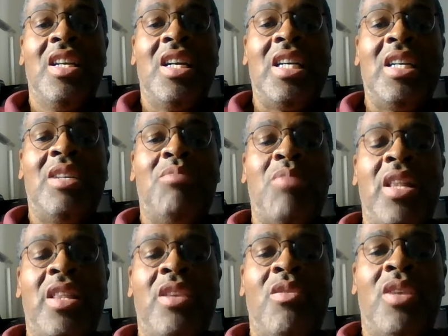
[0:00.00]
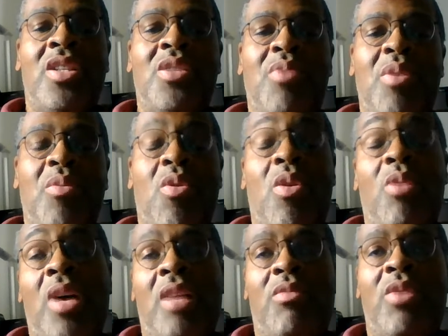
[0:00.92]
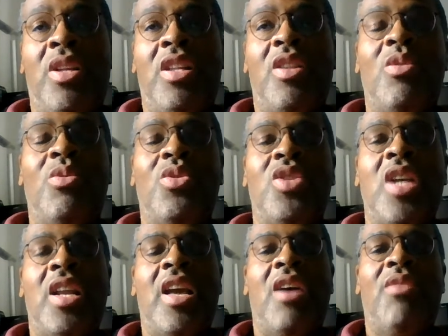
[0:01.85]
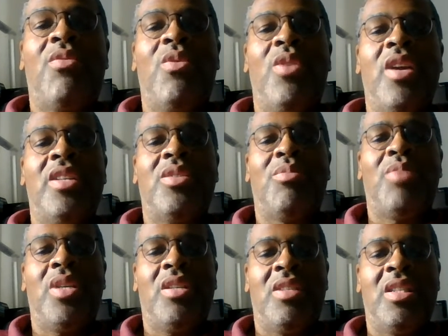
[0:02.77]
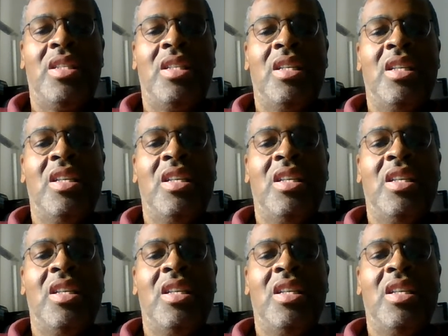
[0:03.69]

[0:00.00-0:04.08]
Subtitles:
by the U.S. Supreme Court. Well, really, the whole state of California has appealed it.